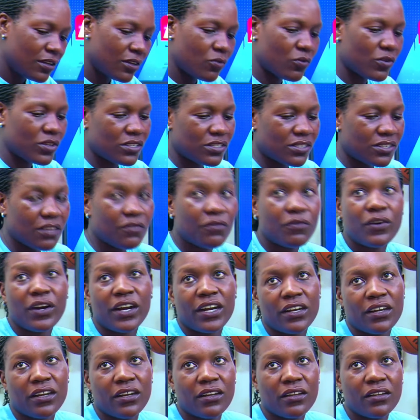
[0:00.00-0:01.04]
Wednesday,
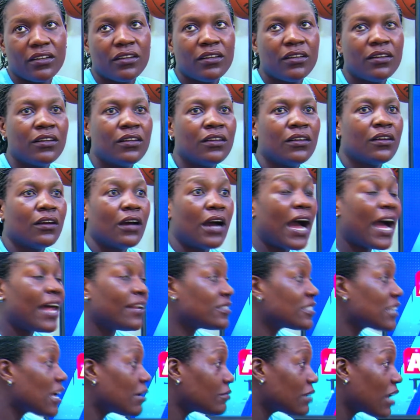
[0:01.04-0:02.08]
Friday. Okay. And
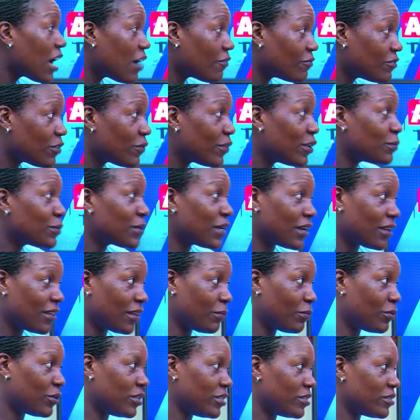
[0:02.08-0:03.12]
so now I've developed another
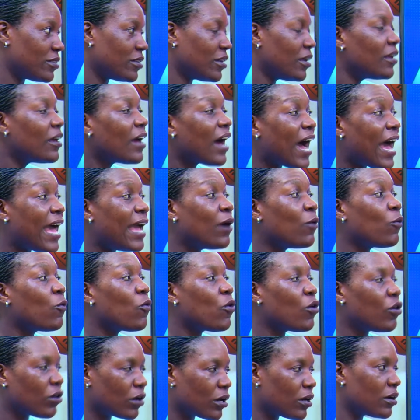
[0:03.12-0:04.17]
policy. I
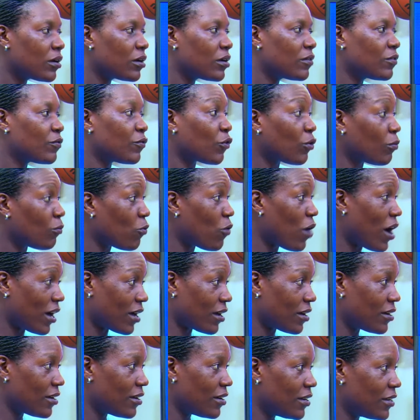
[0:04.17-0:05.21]
walk from work.
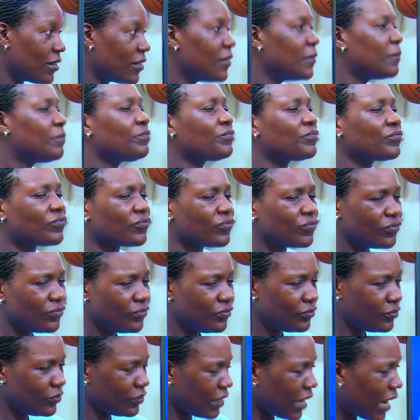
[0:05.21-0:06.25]

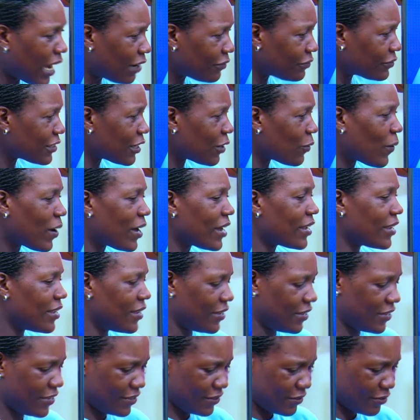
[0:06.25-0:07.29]
After work,
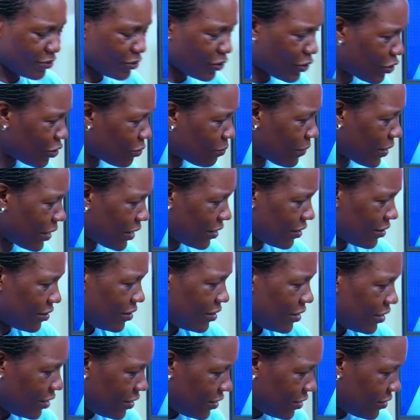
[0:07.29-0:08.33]
throw on my
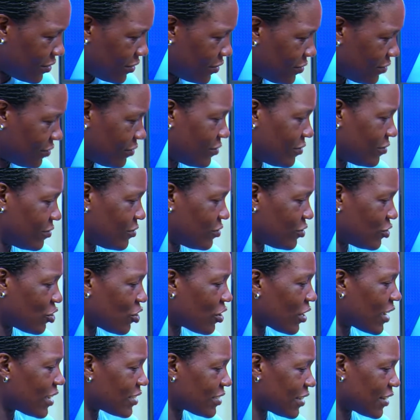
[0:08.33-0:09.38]

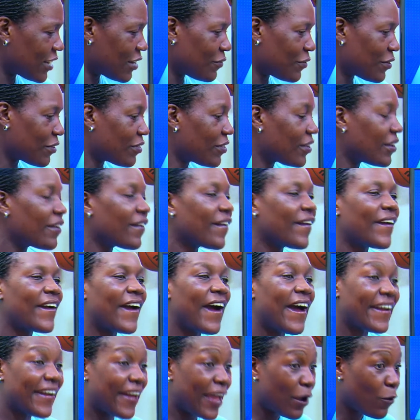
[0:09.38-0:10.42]
joggers and everything,
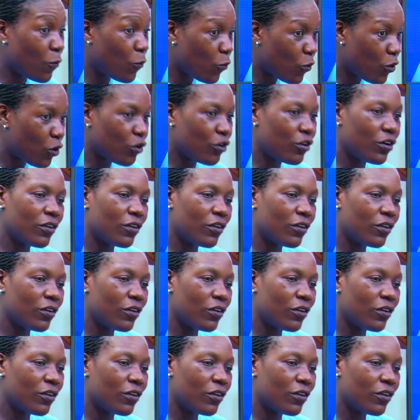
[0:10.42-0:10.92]
and I walk.